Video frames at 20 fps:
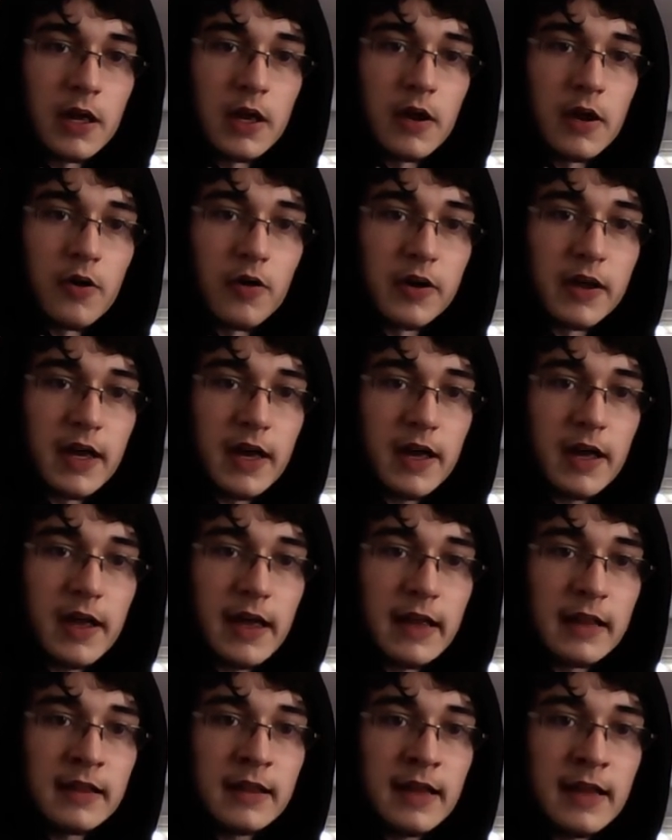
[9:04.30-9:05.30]
Okay,
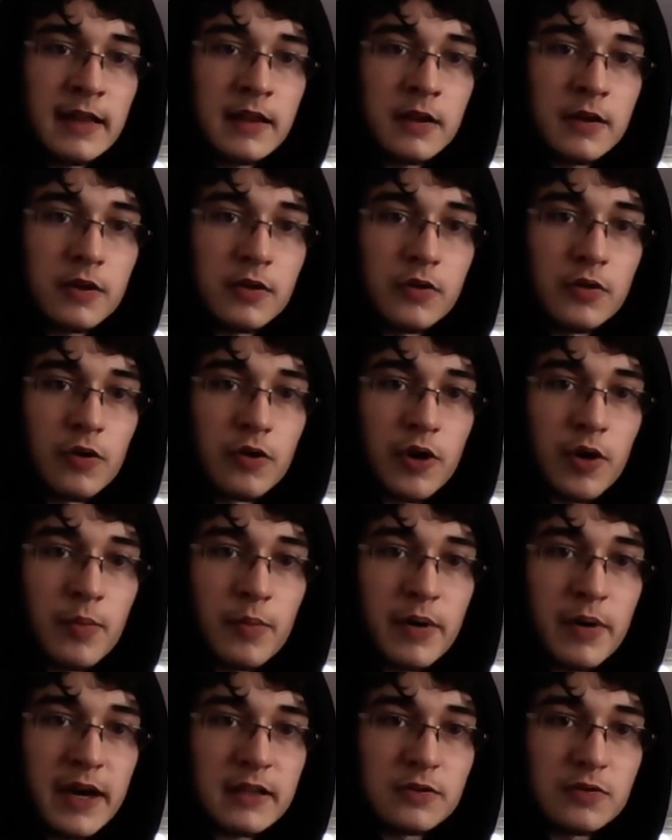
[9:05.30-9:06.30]
and then you'll come
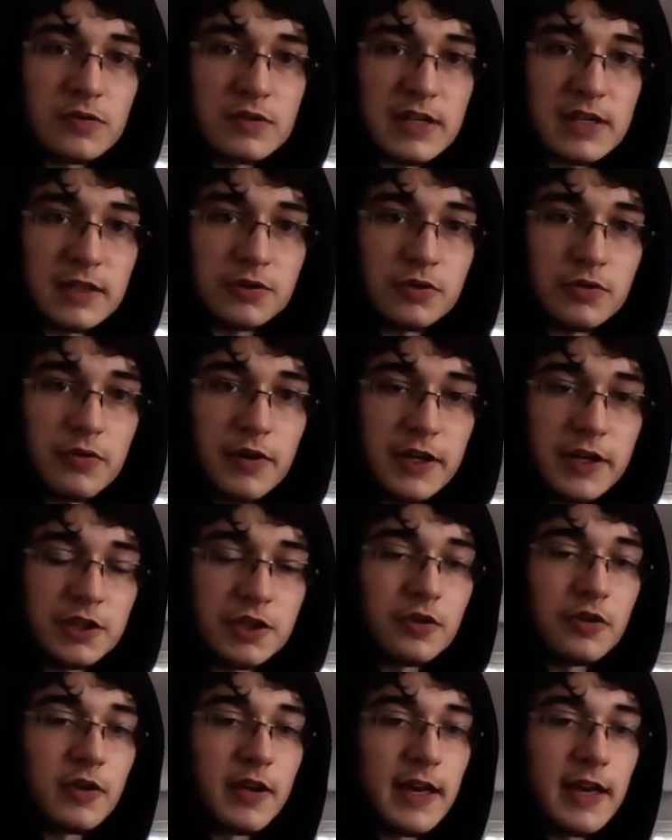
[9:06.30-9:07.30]
back to
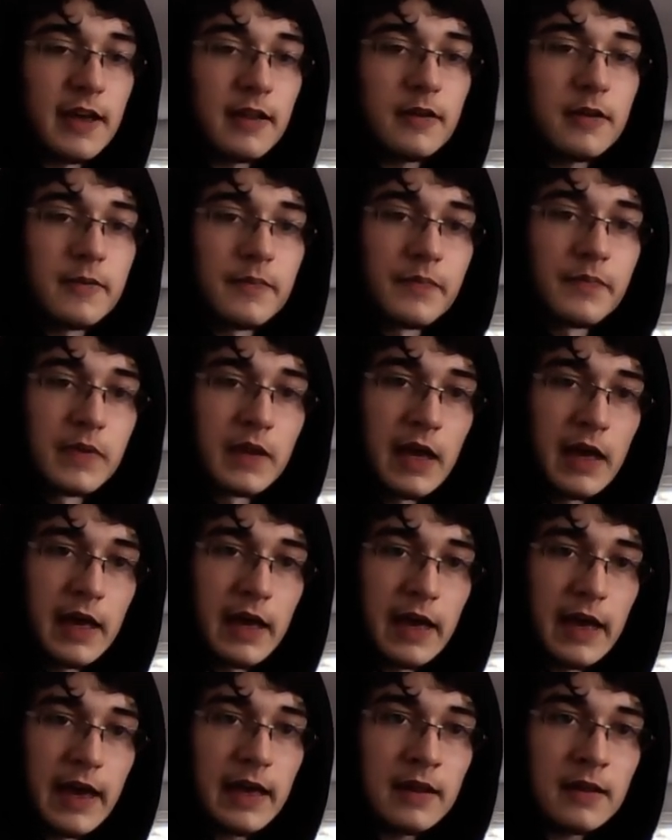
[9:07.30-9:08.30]
saturation again.
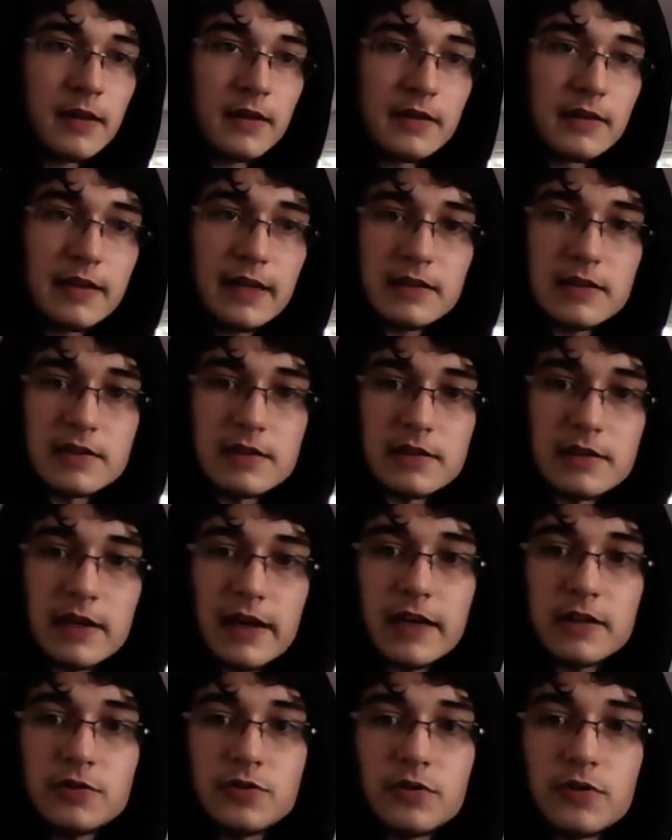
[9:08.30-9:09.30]
And that's
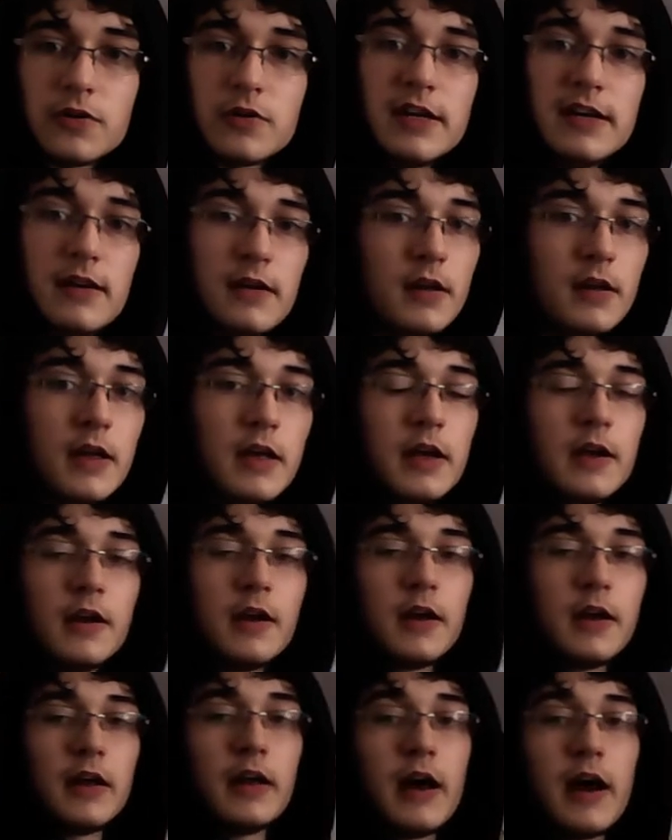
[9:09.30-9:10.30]
actually
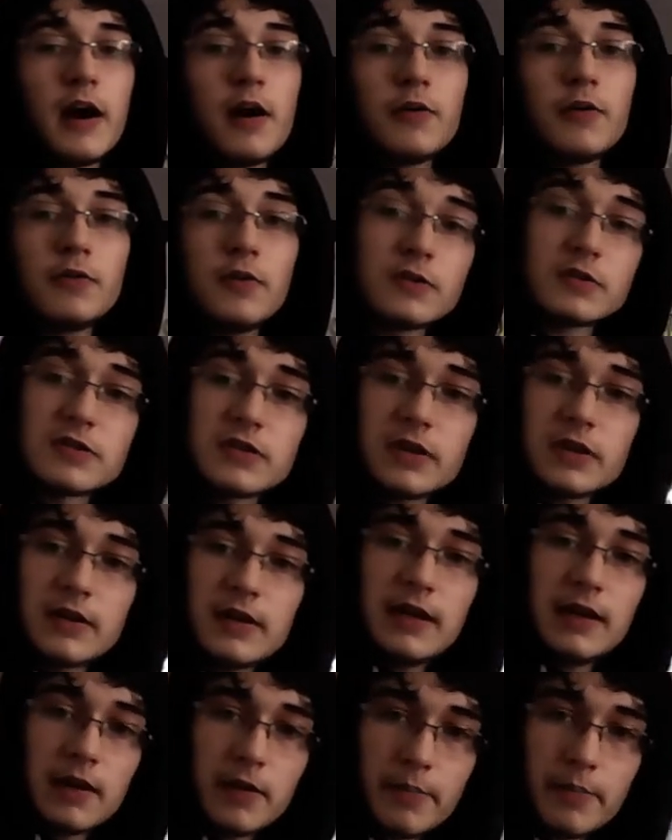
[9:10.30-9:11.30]
how you
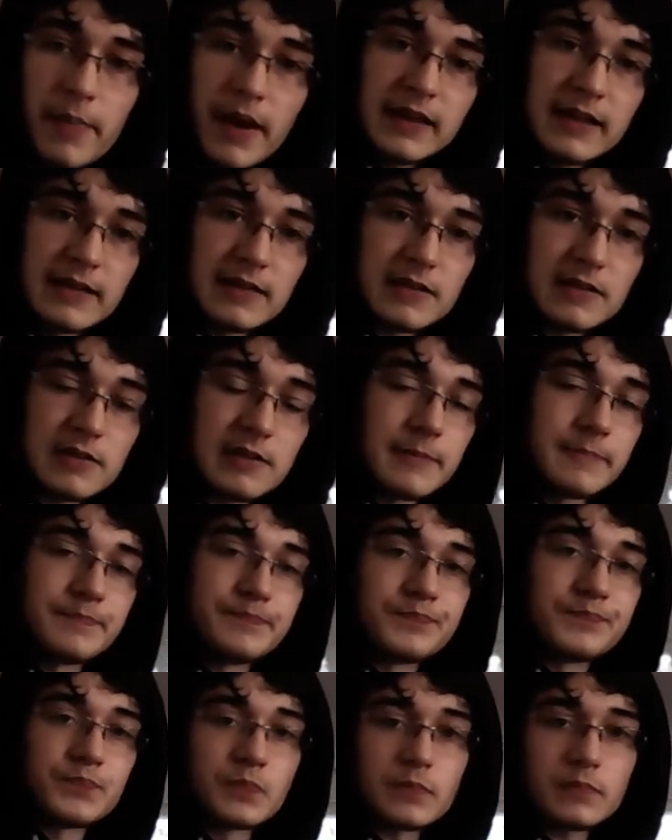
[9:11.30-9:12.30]
study magnets.
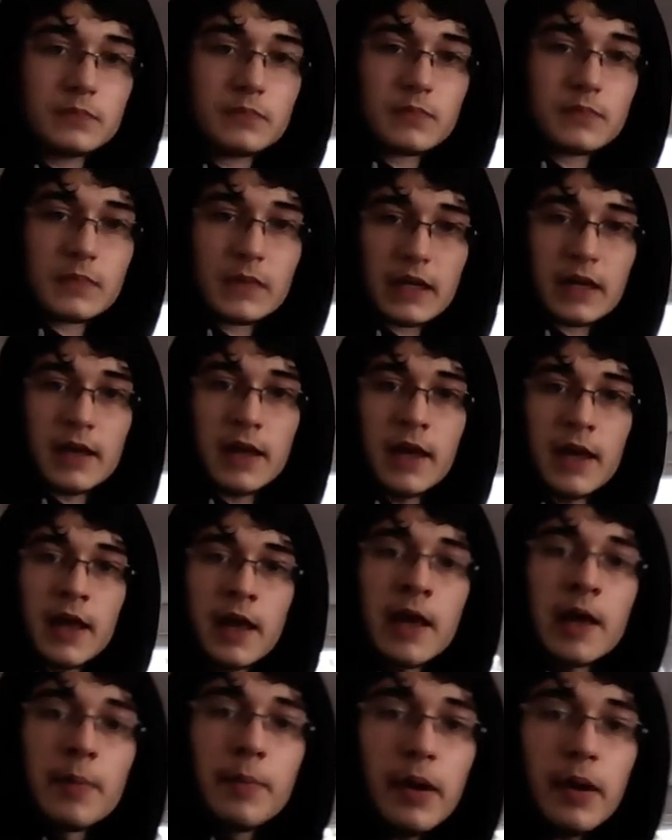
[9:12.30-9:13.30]

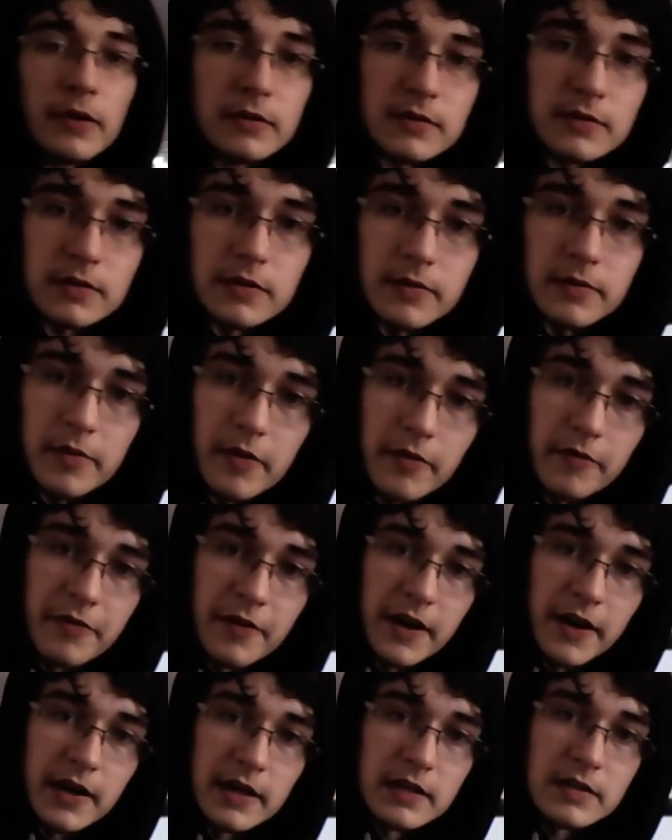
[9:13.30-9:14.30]
But
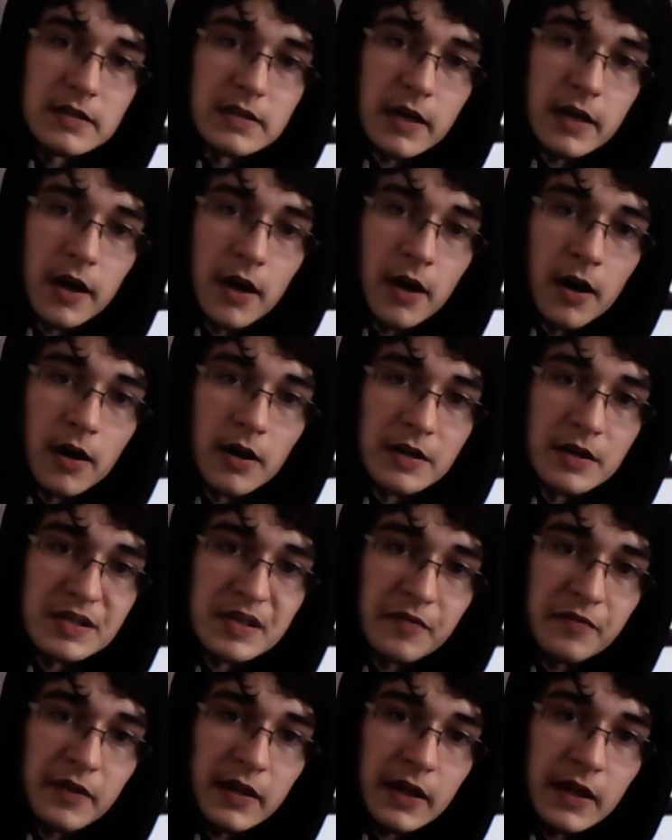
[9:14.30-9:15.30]
there is
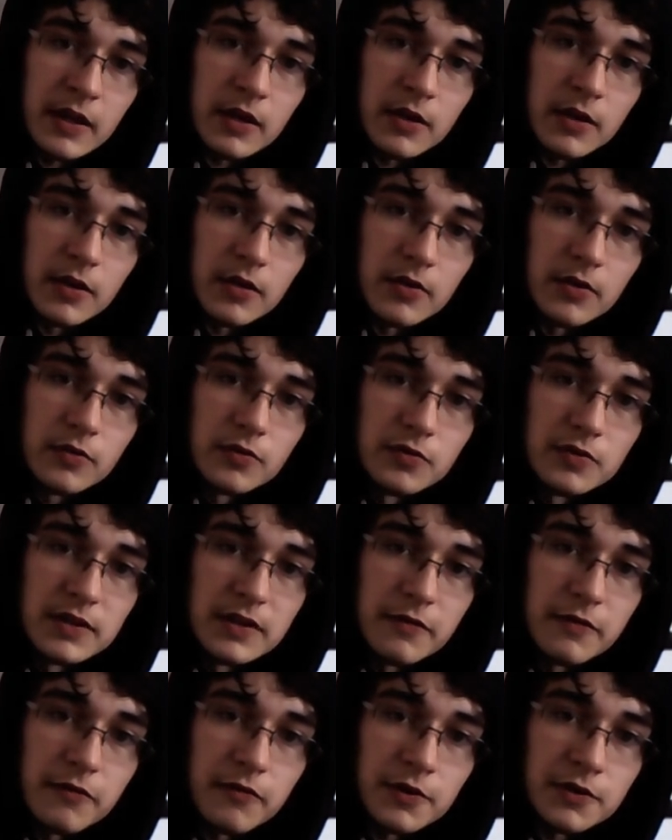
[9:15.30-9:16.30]
something to
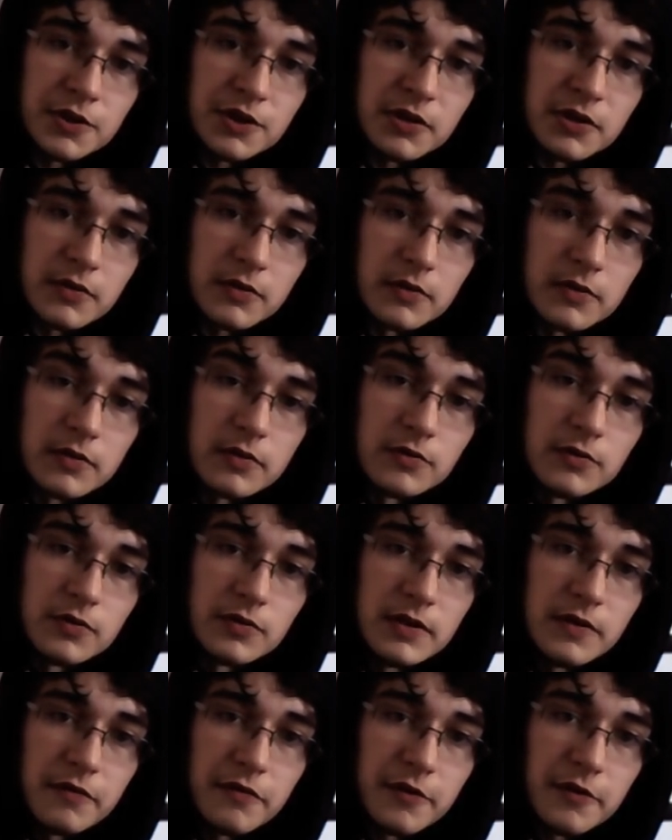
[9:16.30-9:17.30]

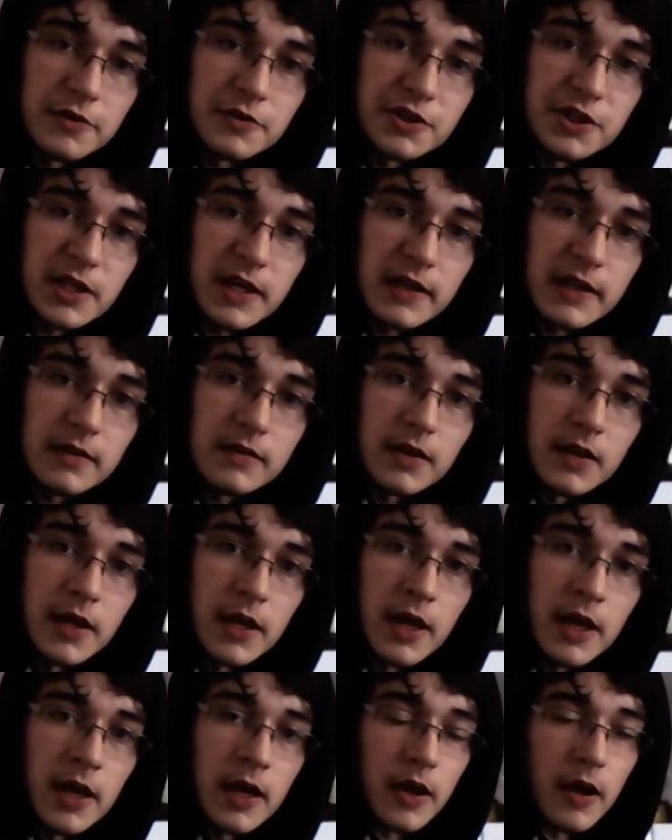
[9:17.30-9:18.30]
differentiate
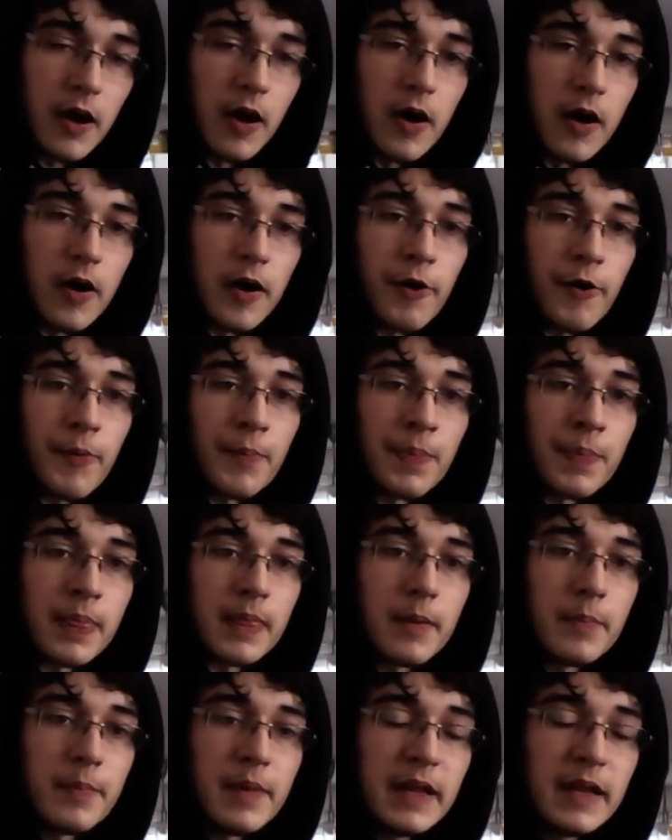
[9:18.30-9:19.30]

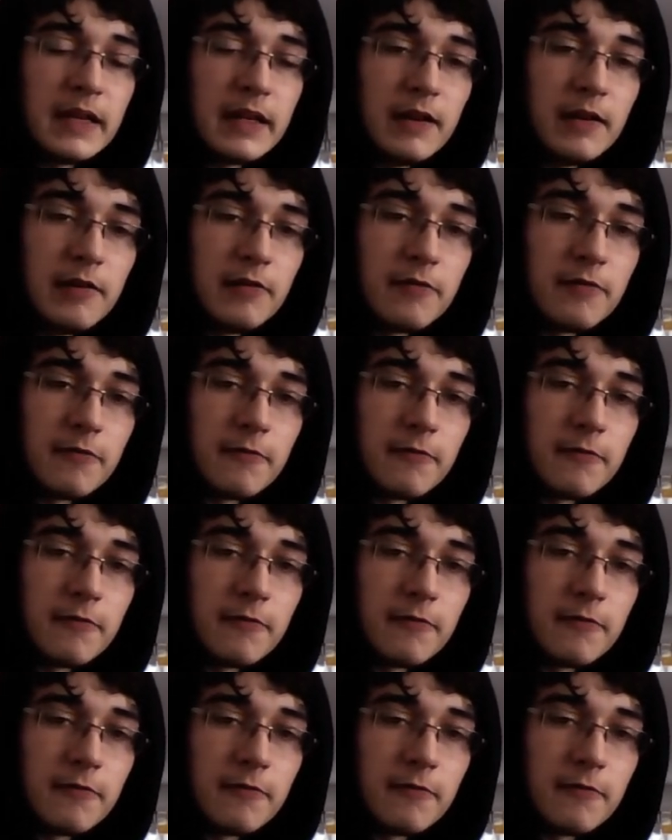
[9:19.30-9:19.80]
many